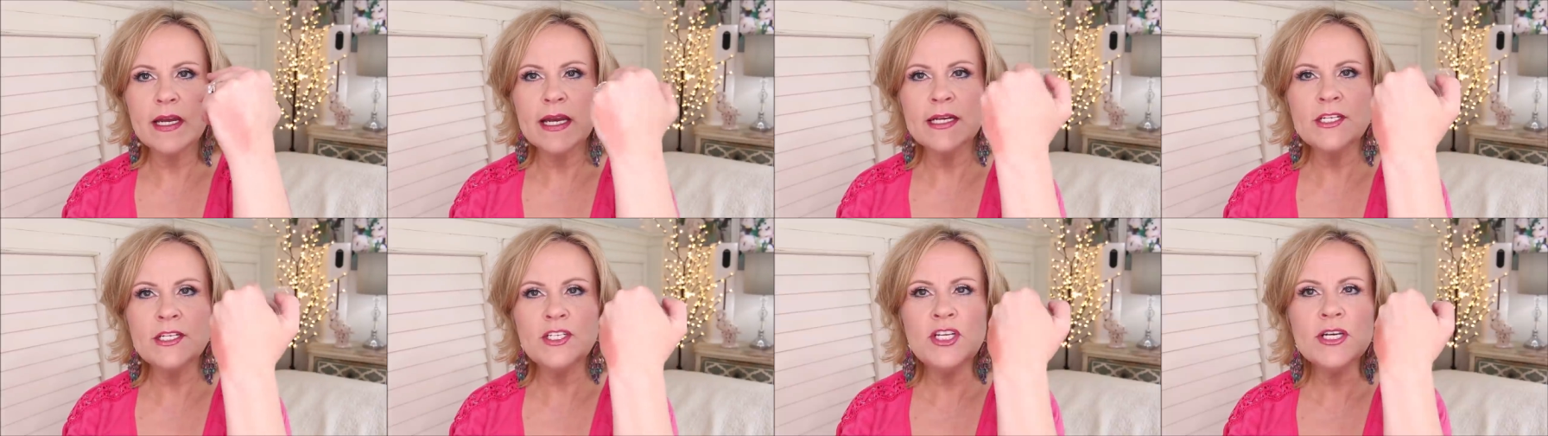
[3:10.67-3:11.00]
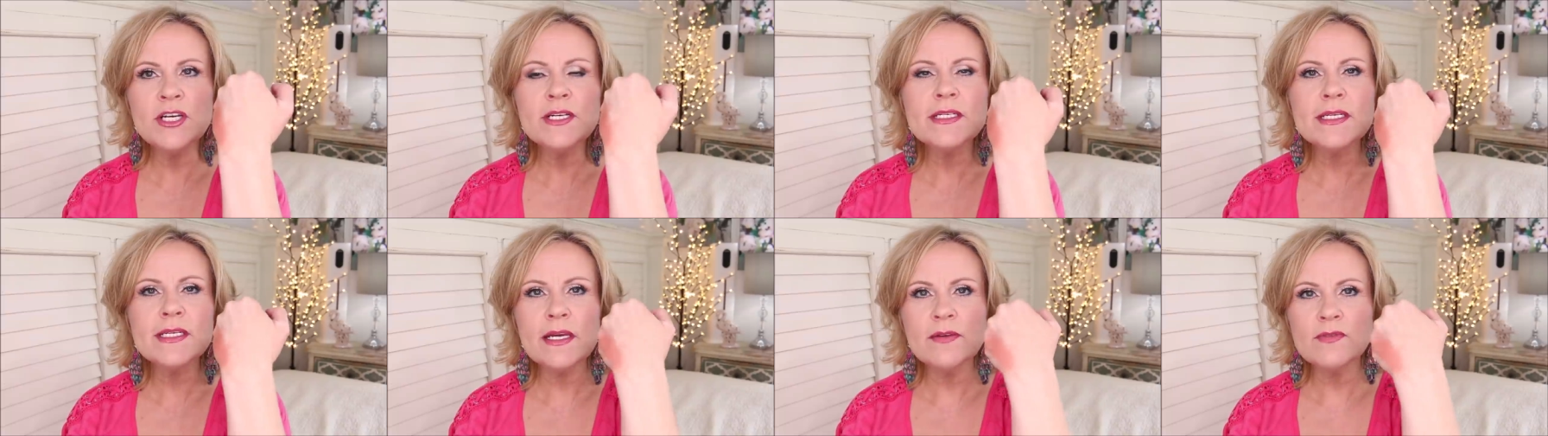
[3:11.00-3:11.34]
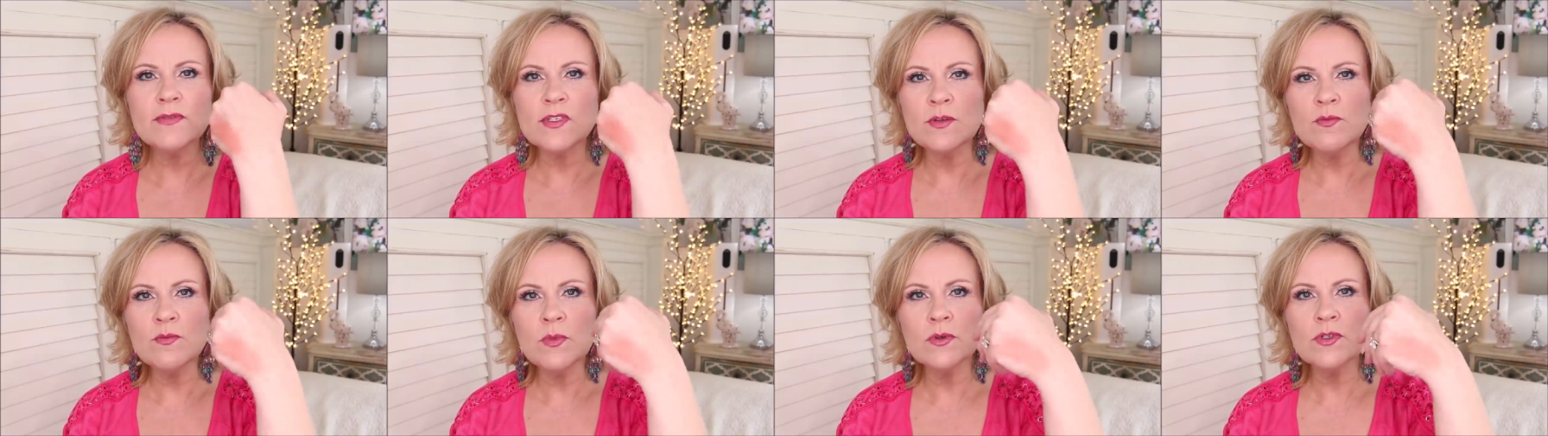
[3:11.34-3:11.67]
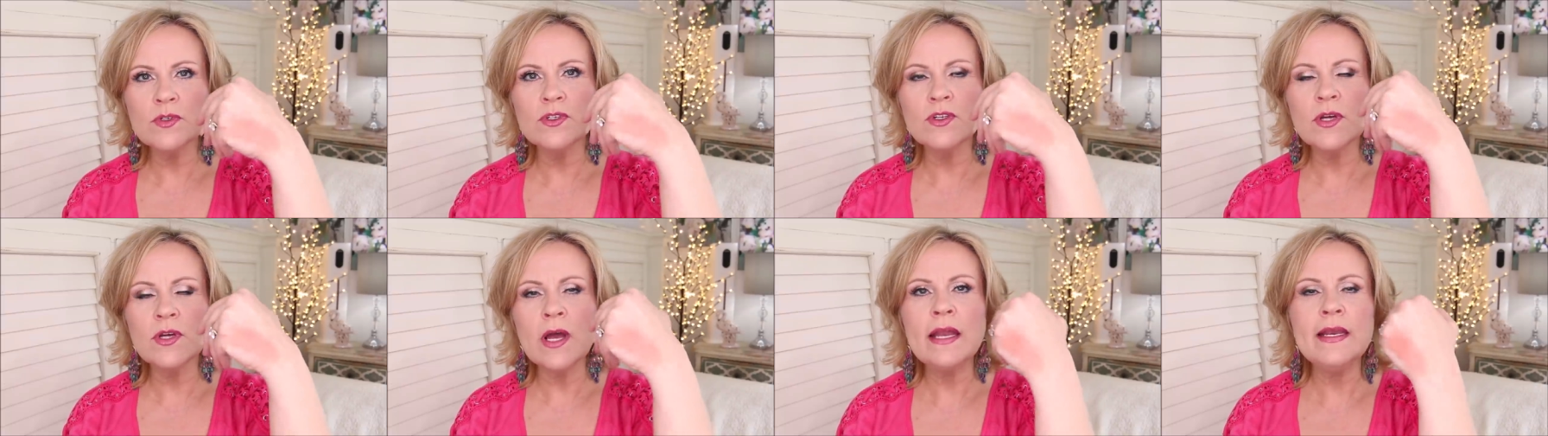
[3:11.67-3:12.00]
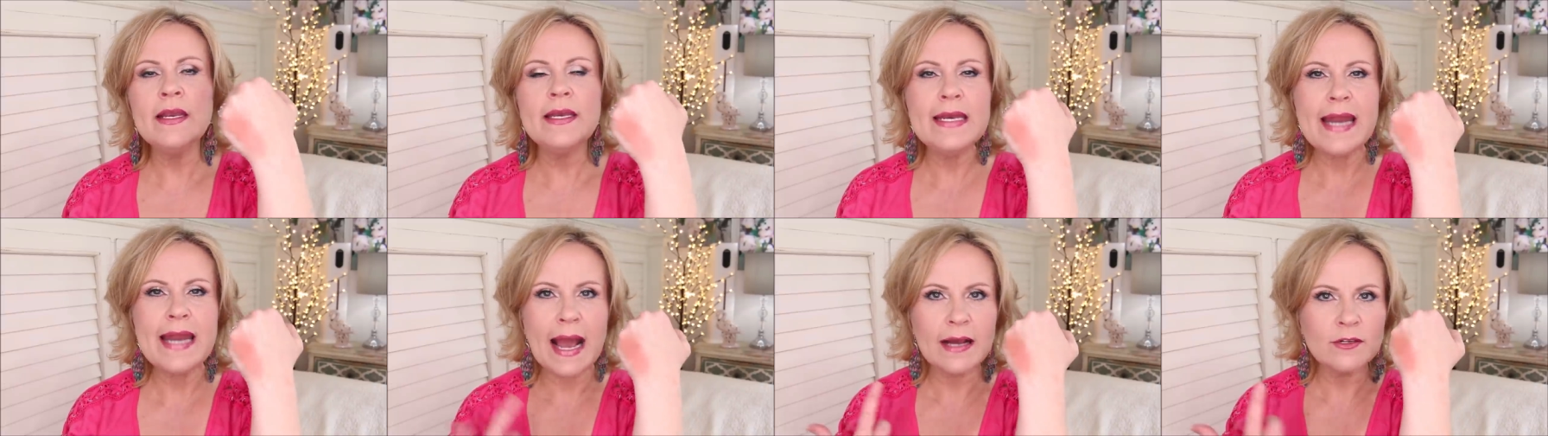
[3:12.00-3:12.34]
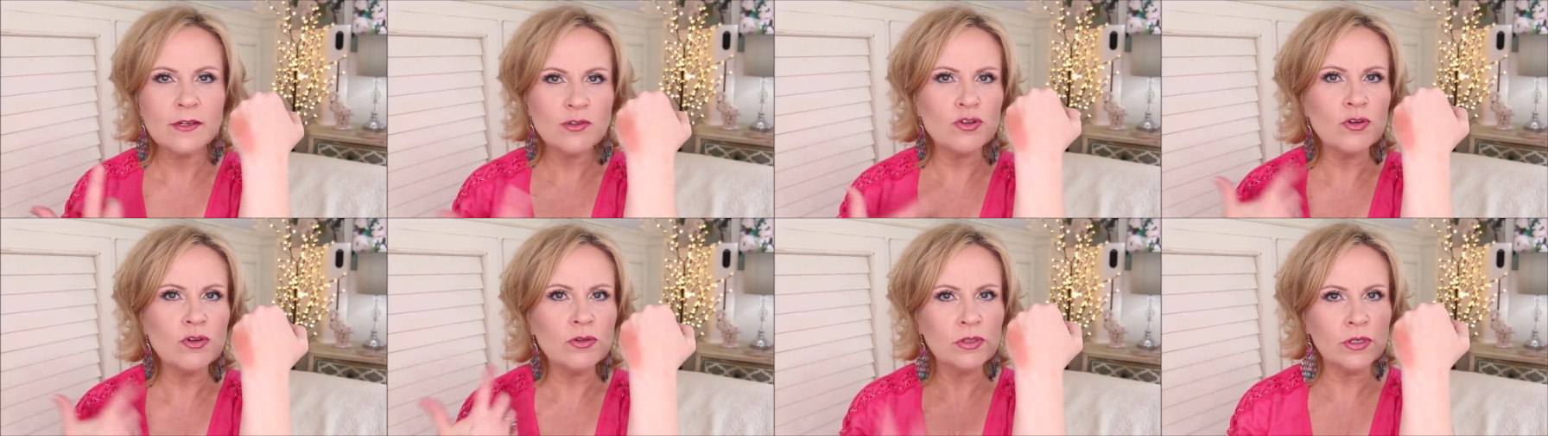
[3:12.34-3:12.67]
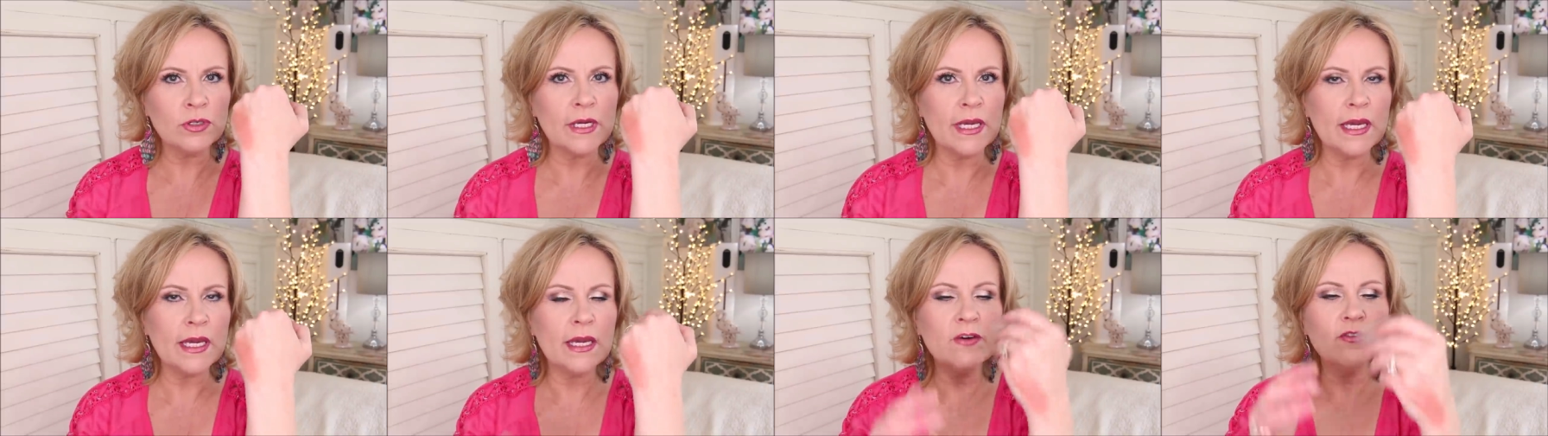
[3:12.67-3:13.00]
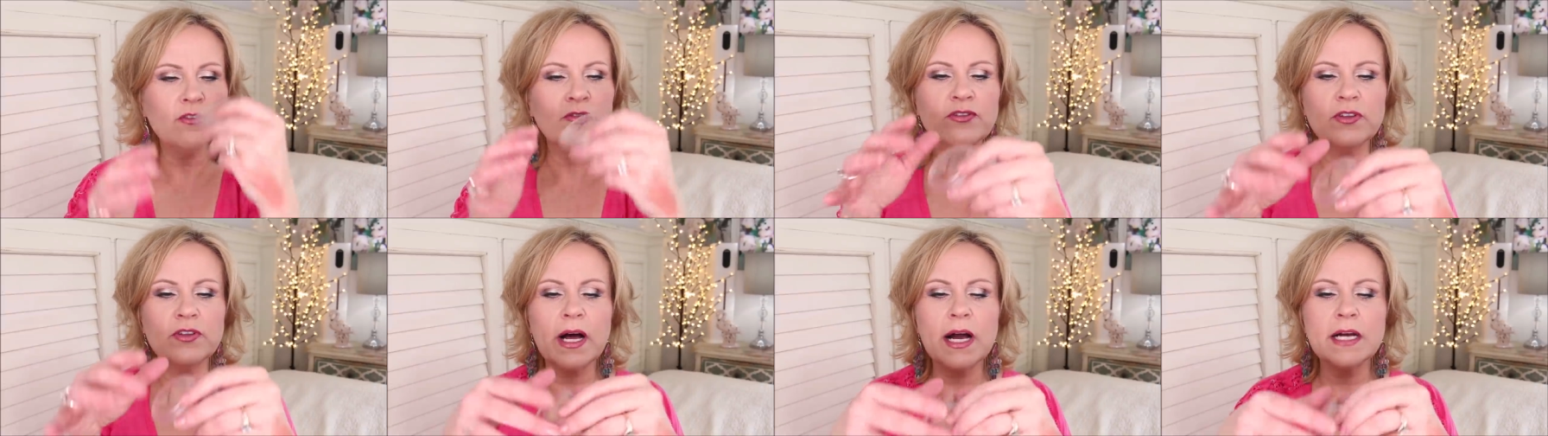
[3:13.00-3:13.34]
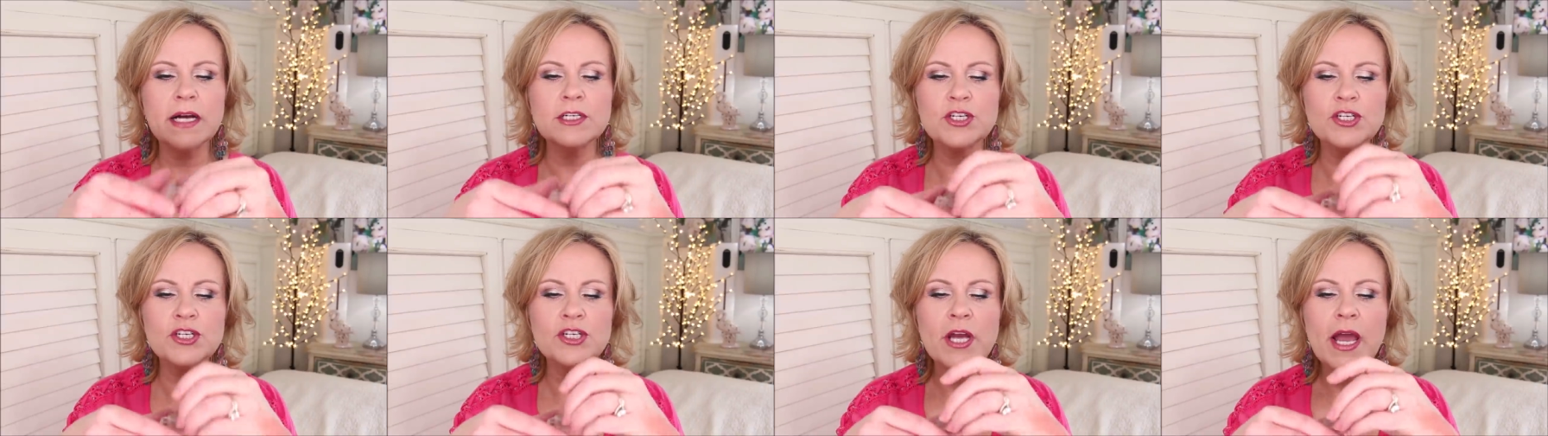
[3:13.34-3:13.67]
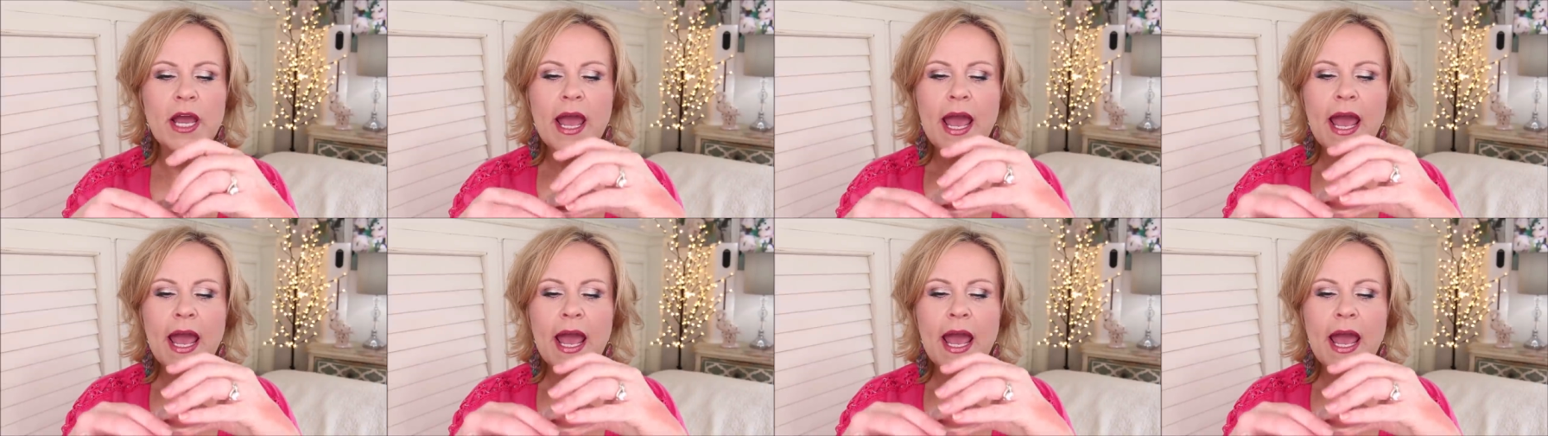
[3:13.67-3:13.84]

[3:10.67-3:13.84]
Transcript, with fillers: It just gives the most natural looking flush